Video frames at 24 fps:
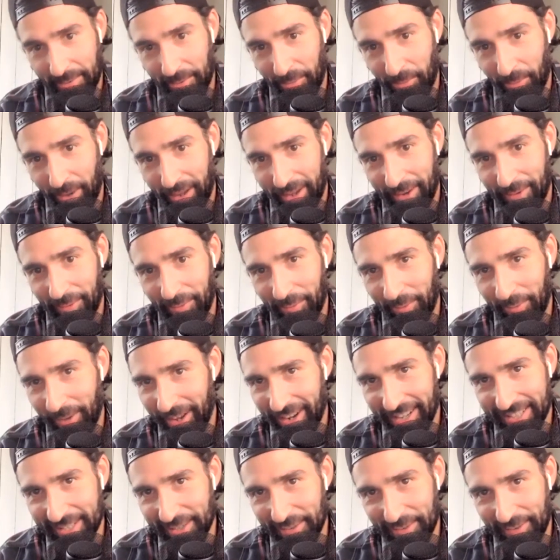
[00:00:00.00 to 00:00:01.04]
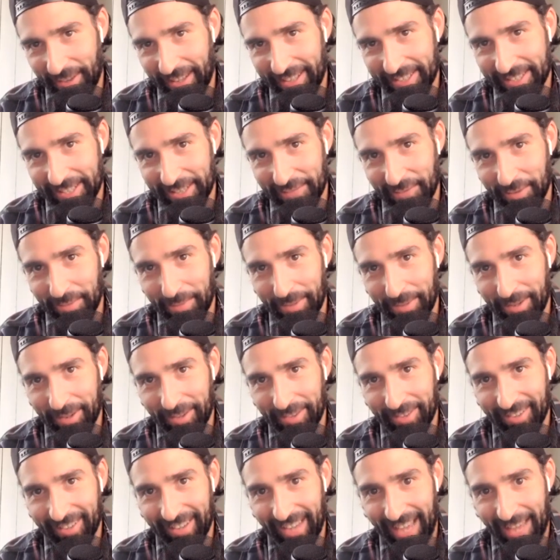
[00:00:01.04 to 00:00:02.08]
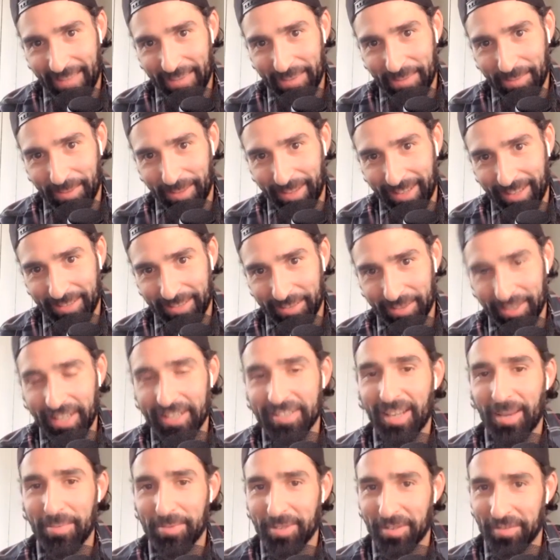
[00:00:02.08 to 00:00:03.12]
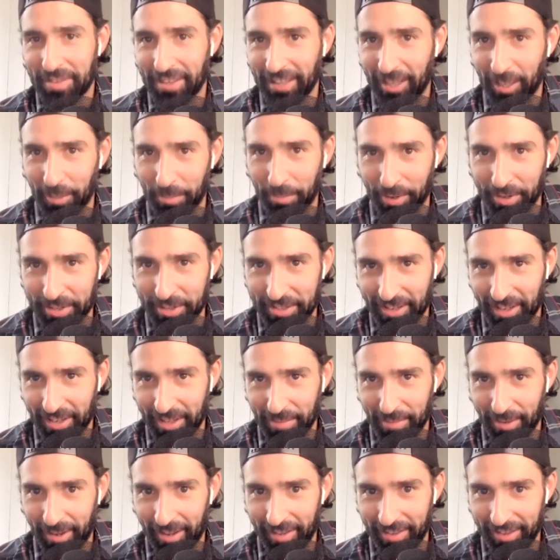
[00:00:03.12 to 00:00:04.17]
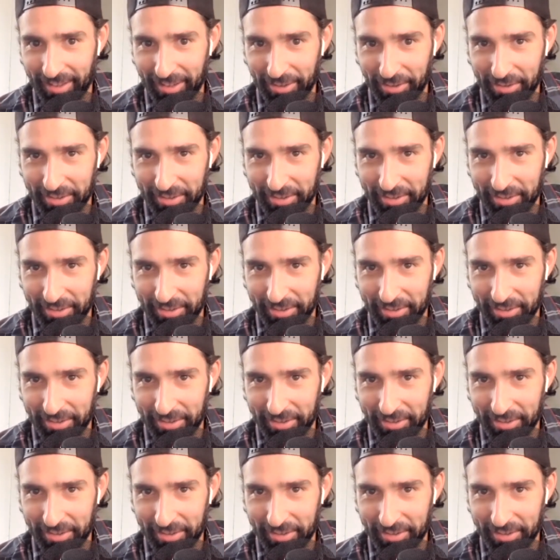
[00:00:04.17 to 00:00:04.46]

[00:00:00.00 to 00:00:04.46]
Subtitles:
but what is offensive about the happy place, with the exception of the little person on the